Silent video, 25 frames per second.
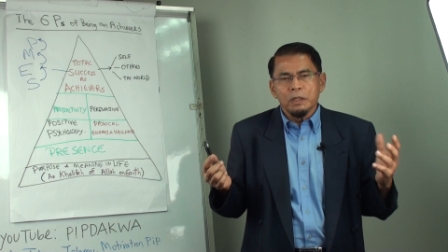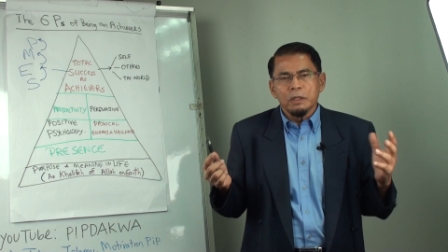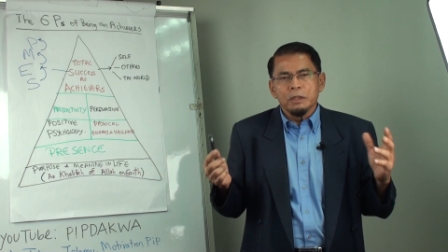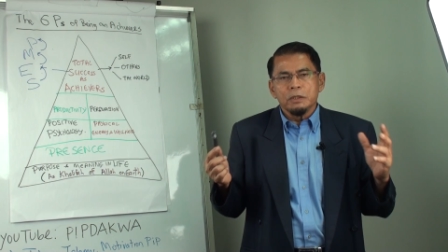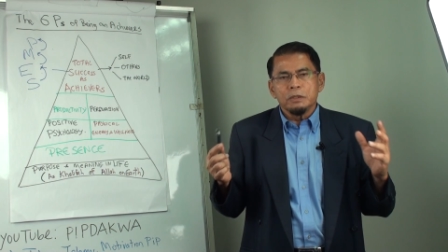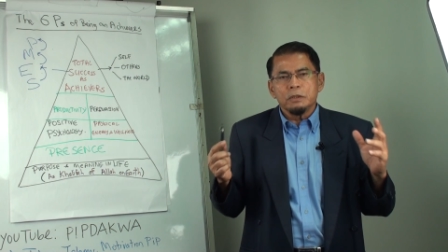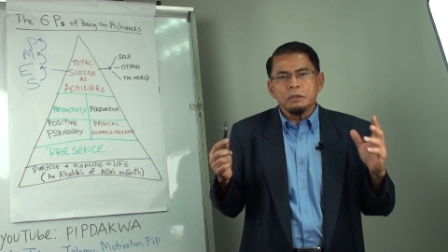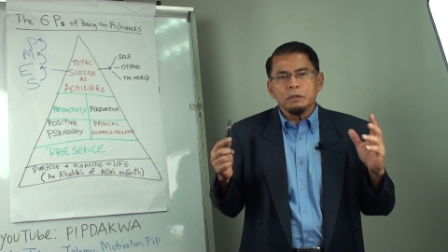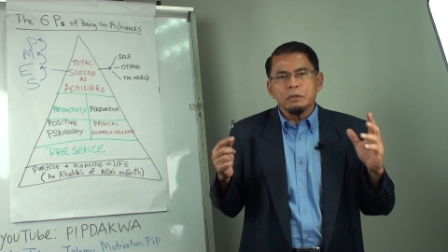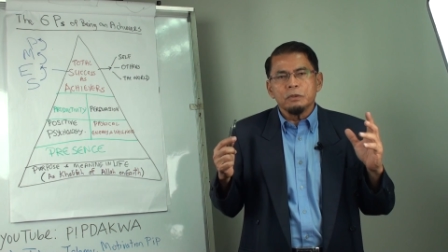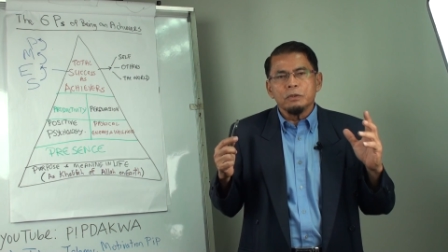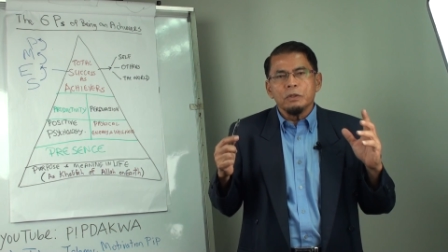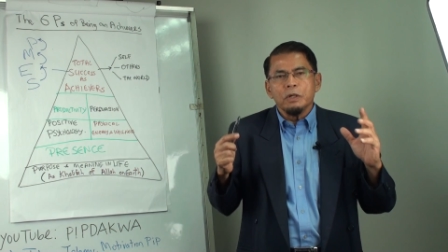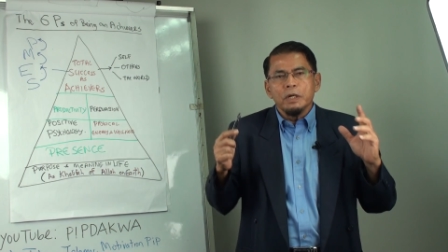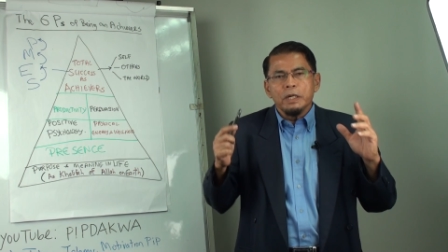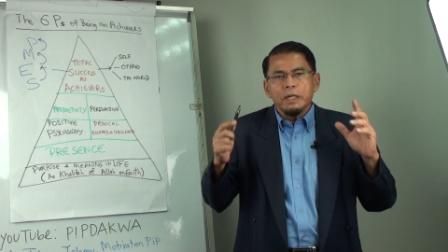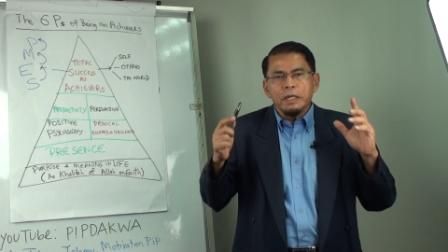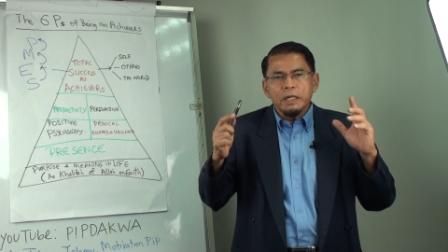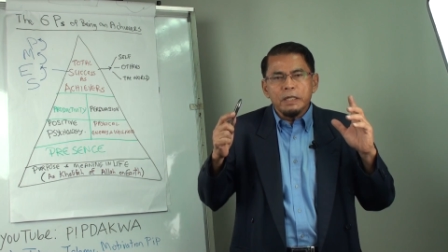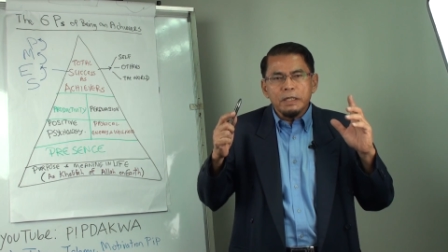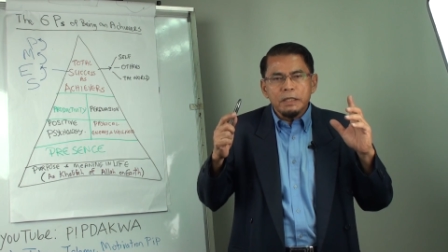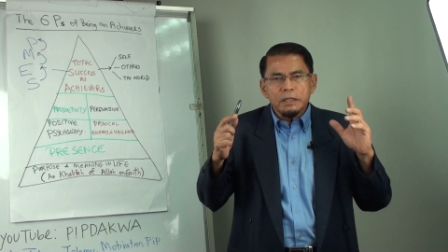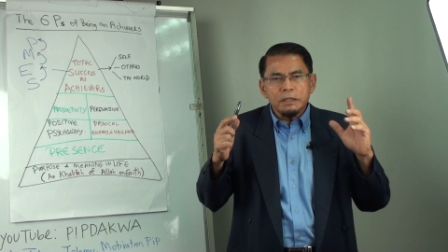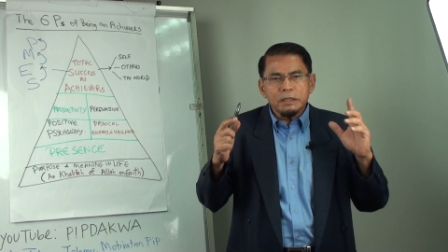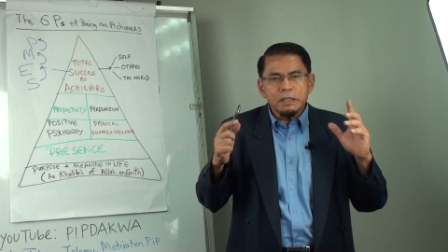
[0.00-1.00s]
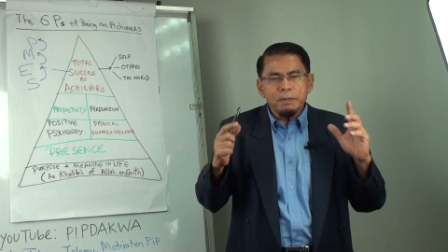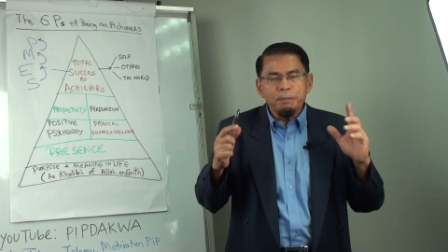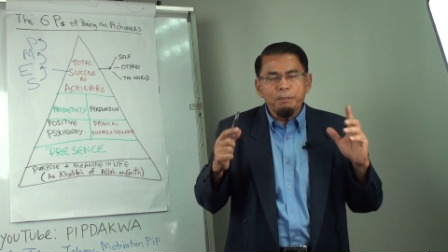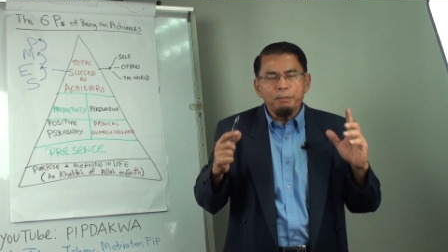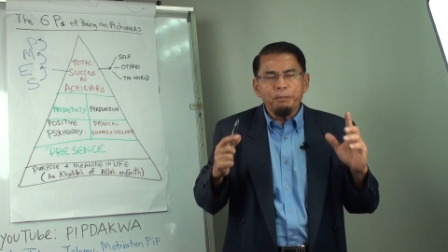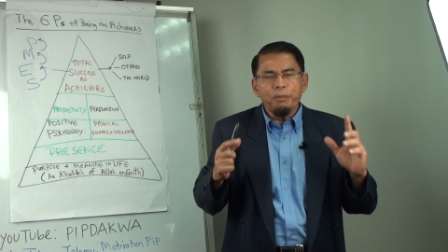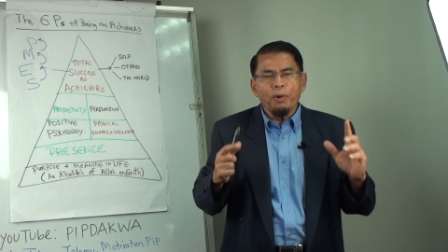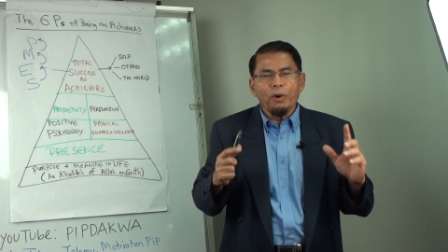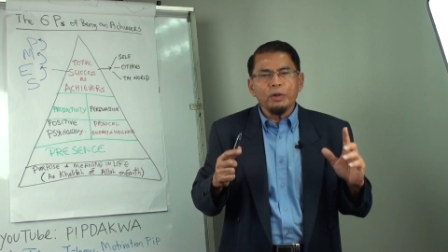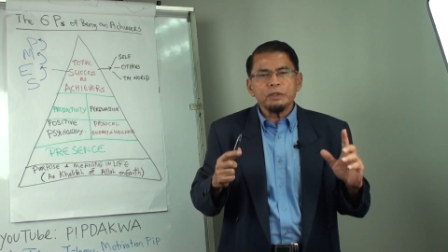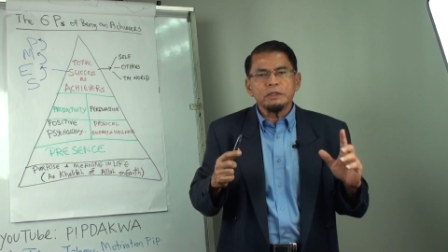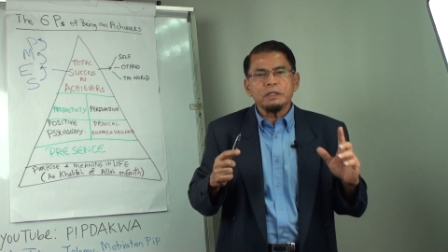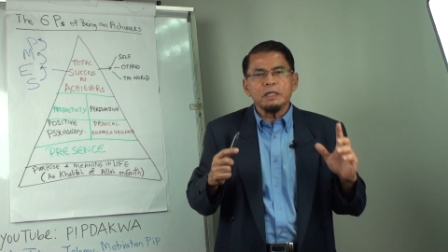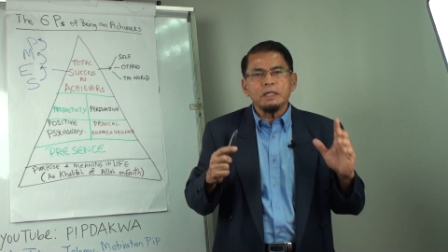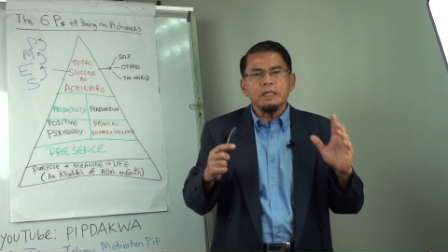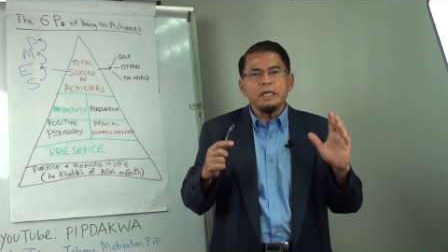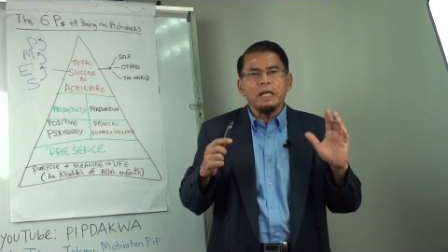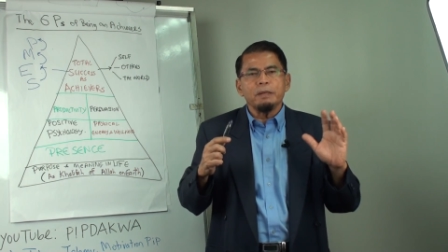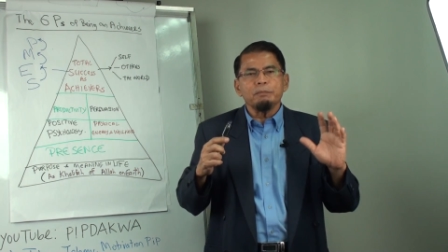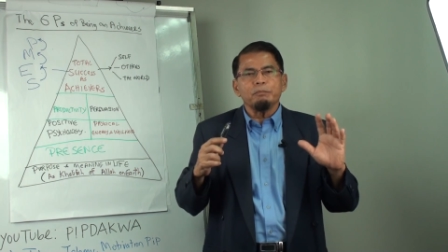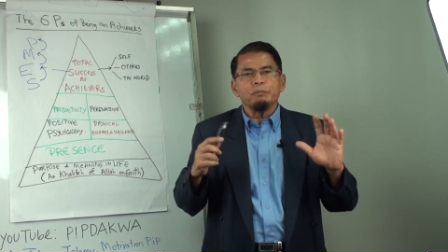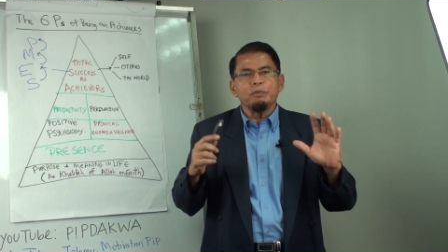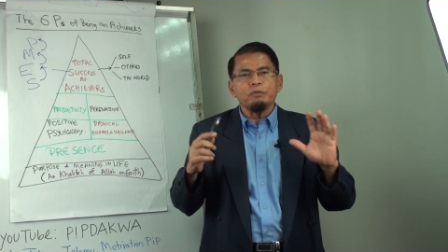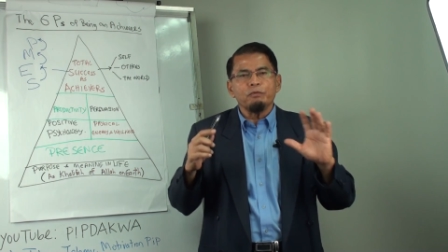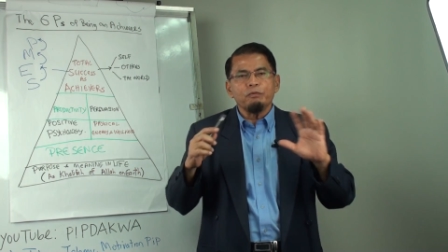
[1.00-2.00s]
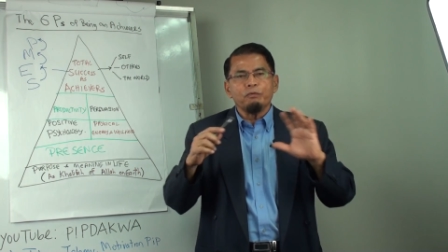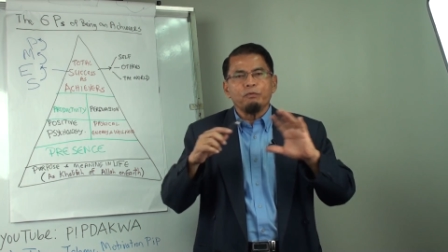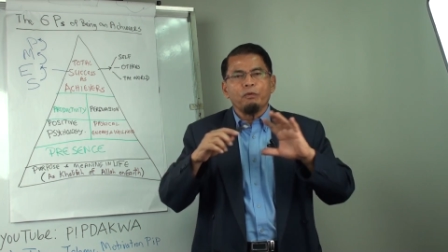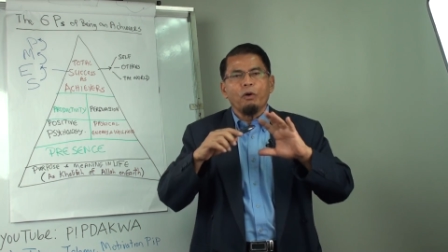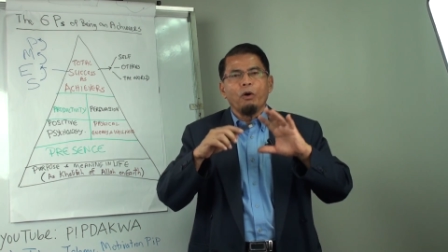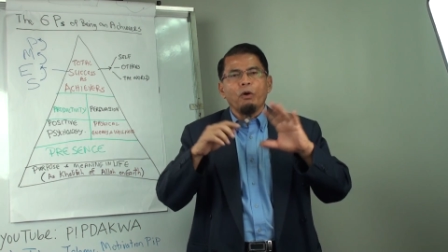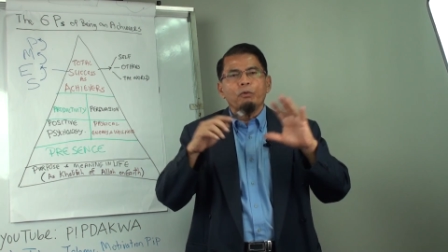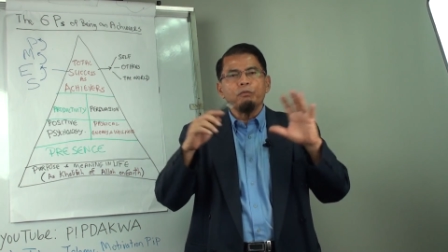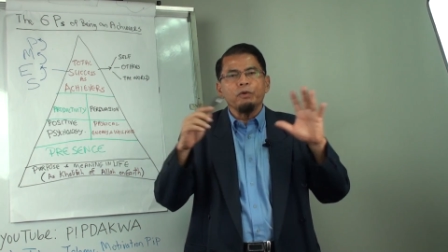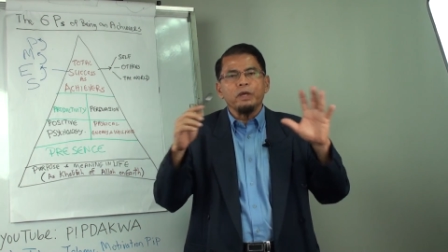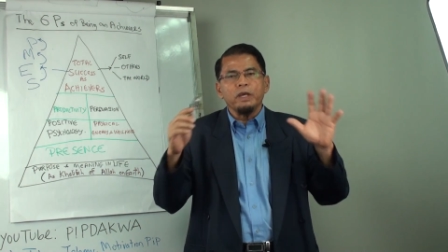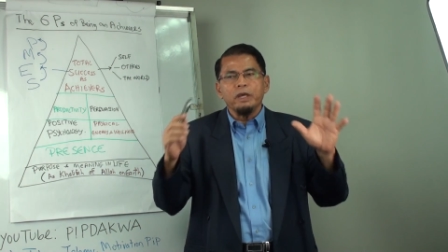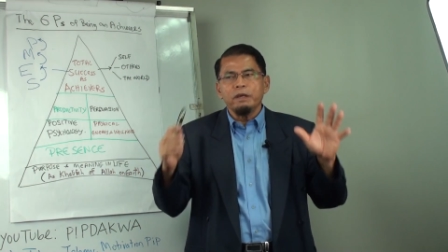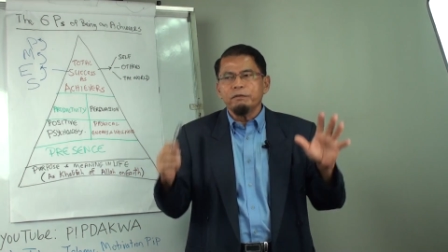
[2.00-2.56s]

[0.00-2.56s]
So it is important that before we